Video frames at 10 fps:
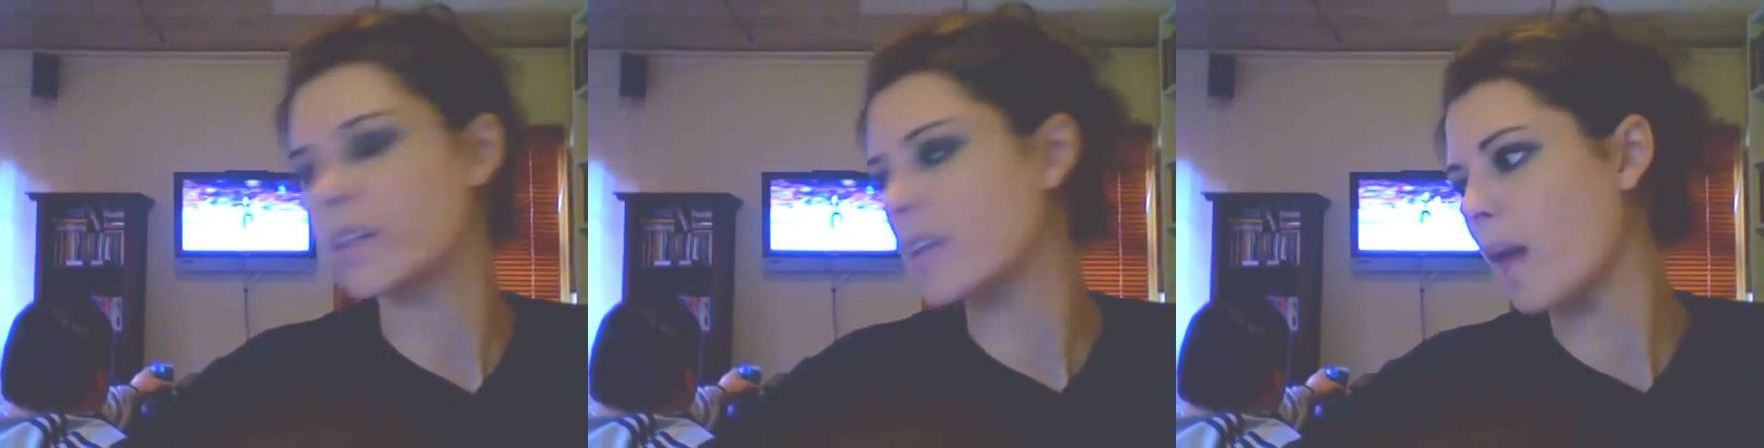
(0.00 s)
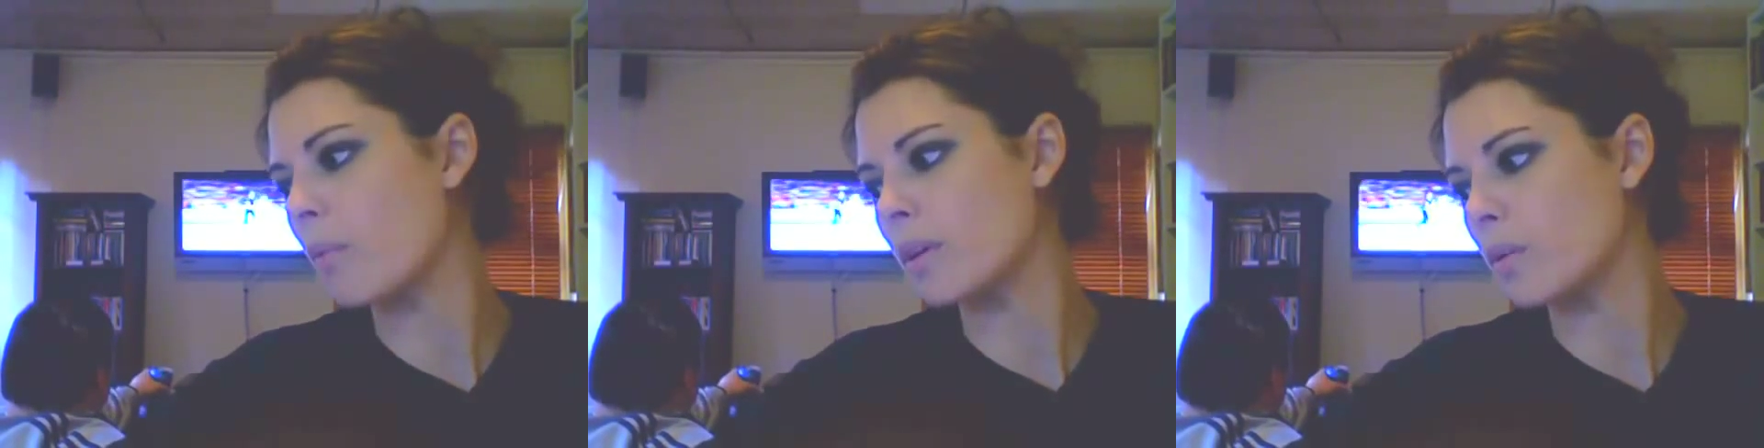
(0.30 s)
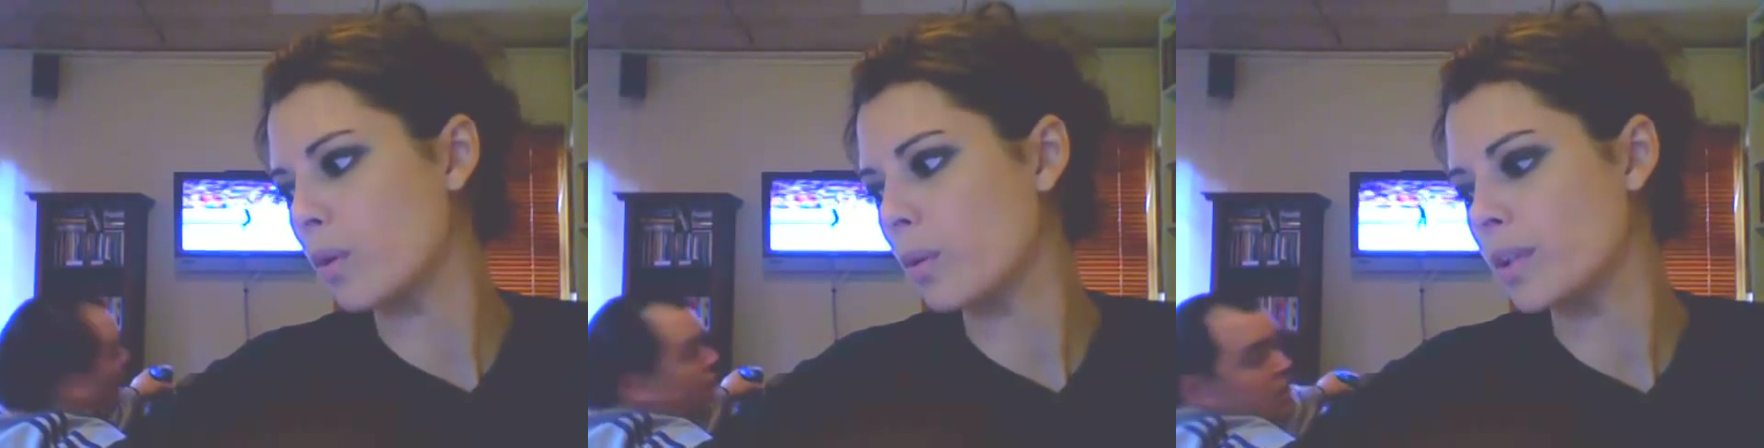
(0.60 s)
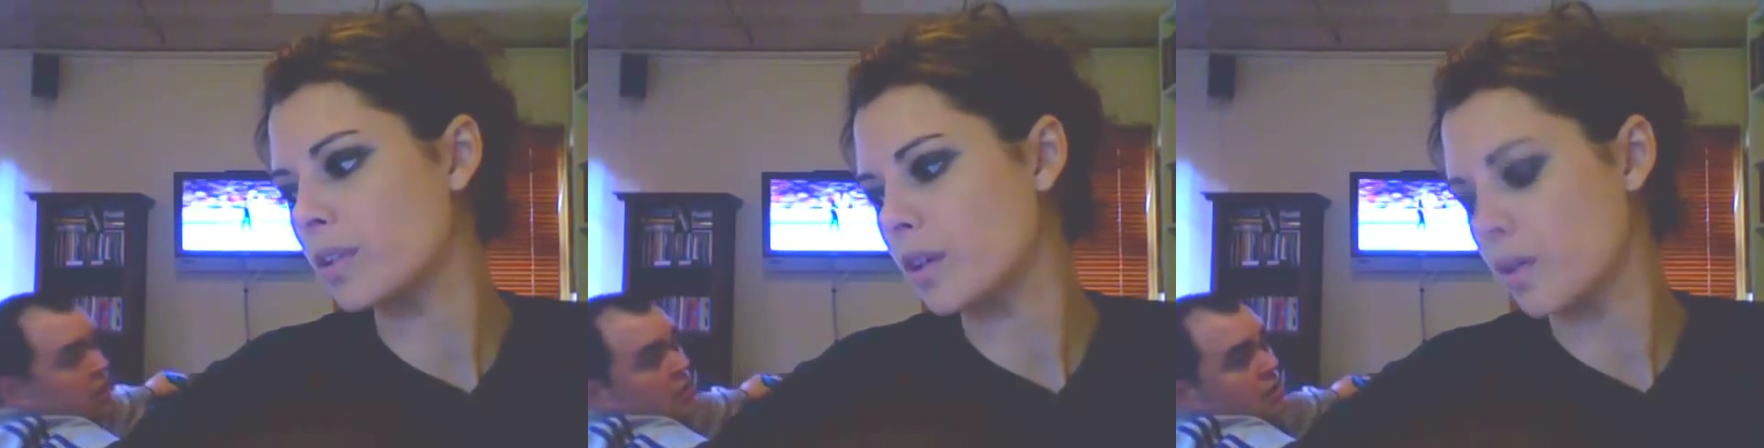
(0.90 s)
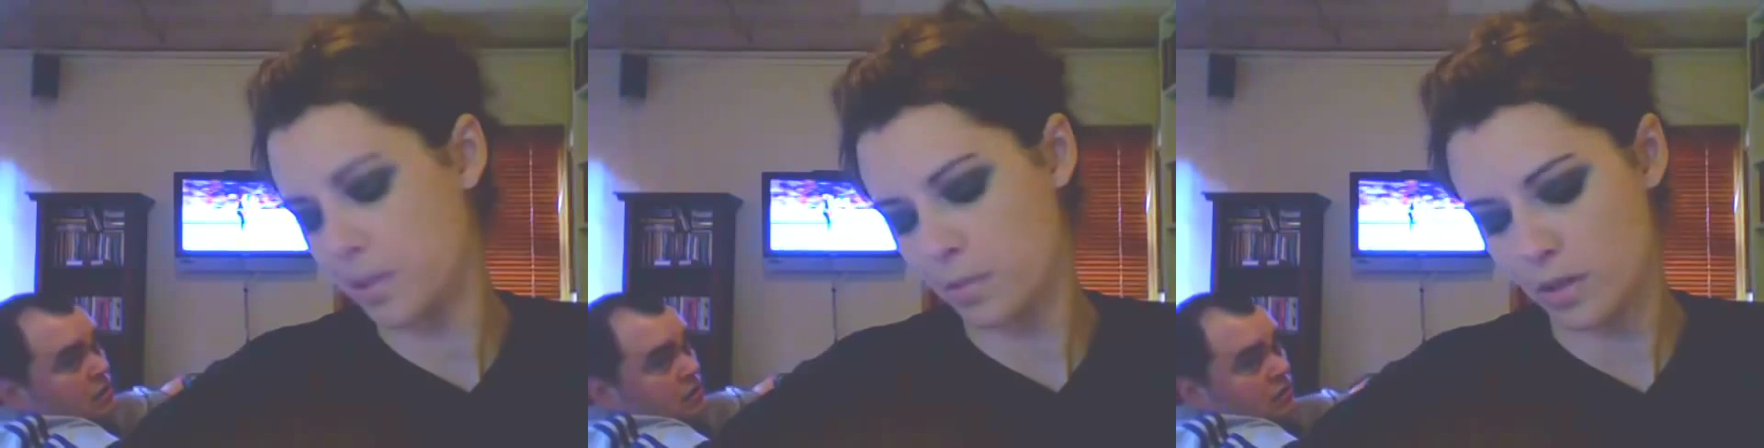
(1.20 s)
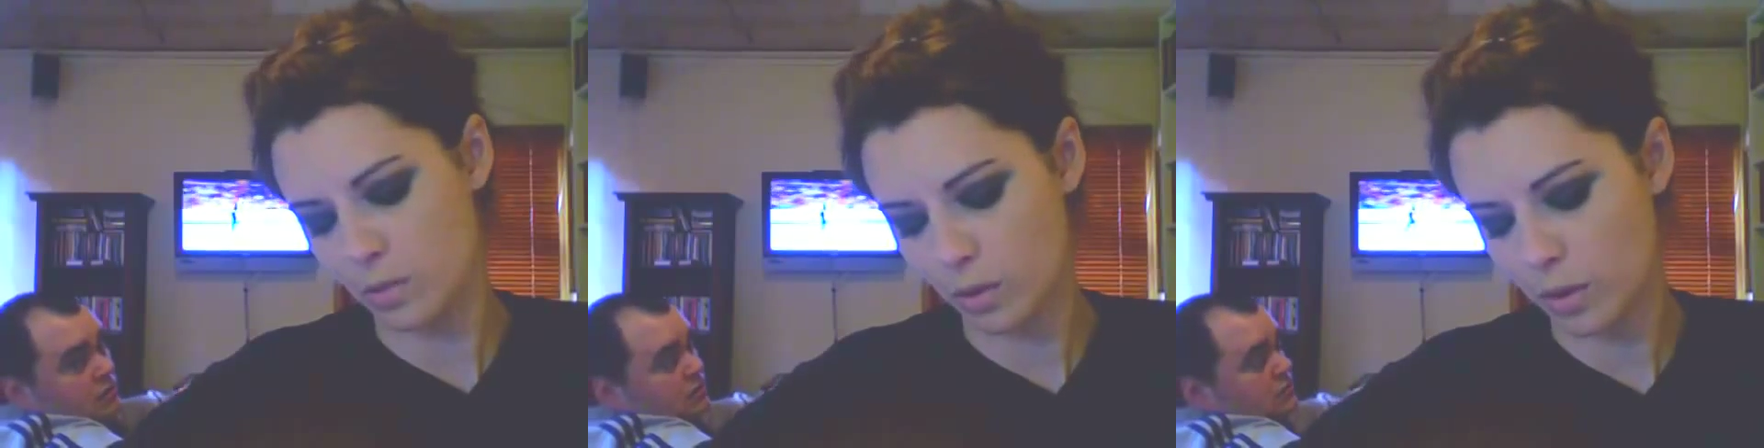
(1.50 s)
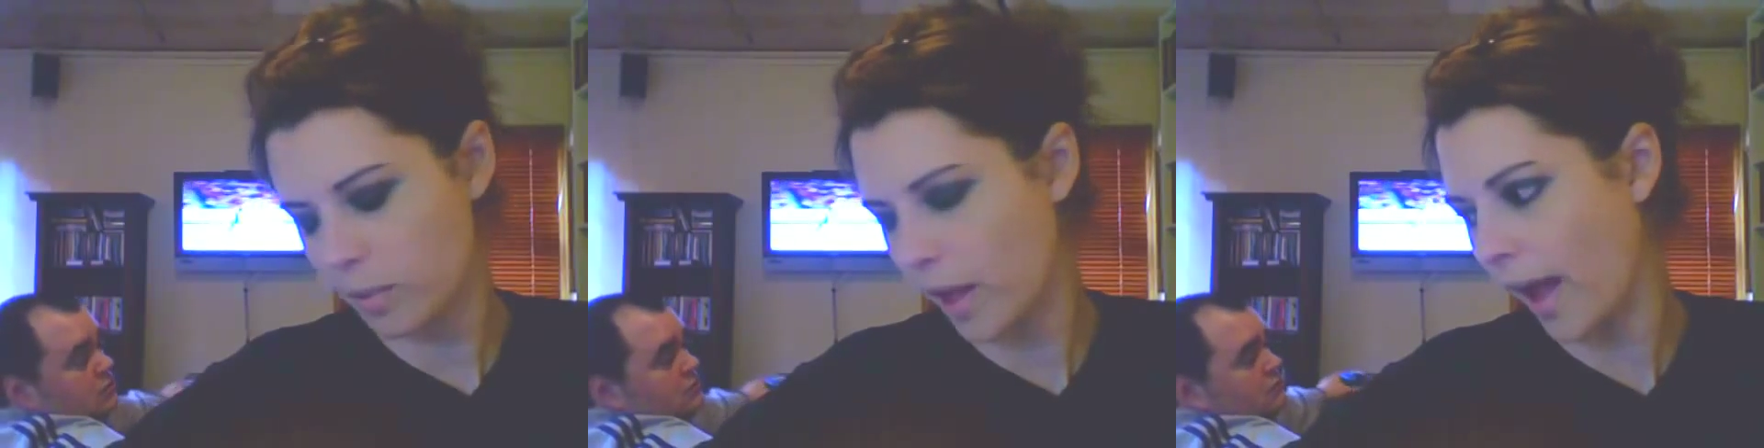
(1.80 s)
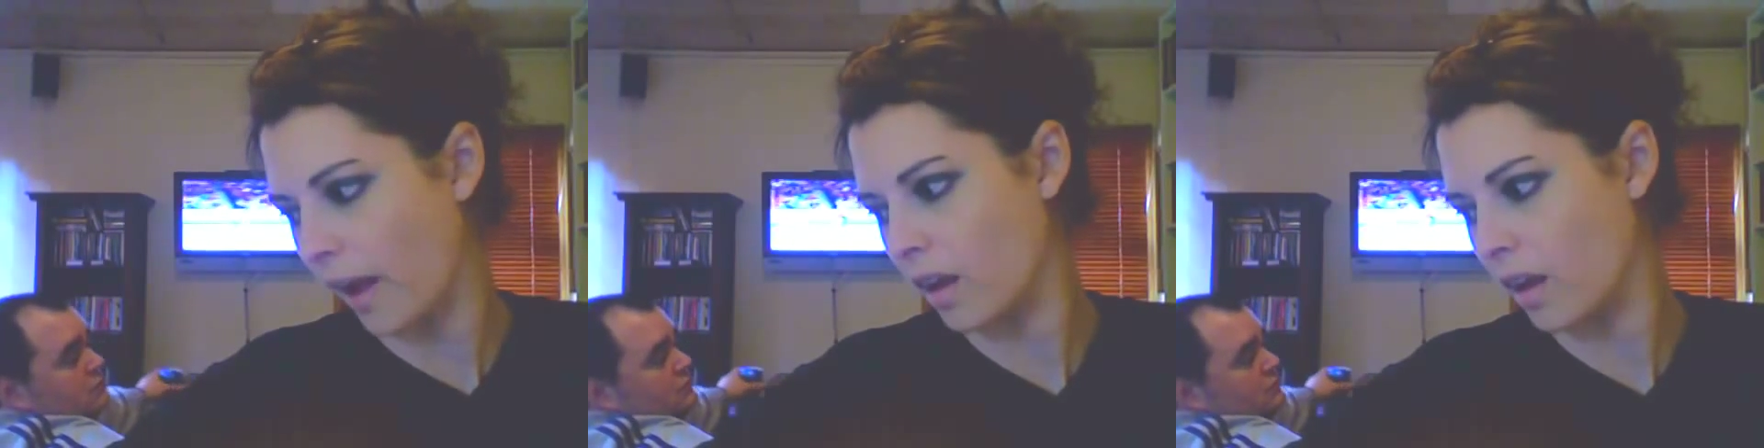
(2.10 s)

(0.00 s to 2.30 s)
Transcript: Dad, what, what do we do at Christmas? What do we play?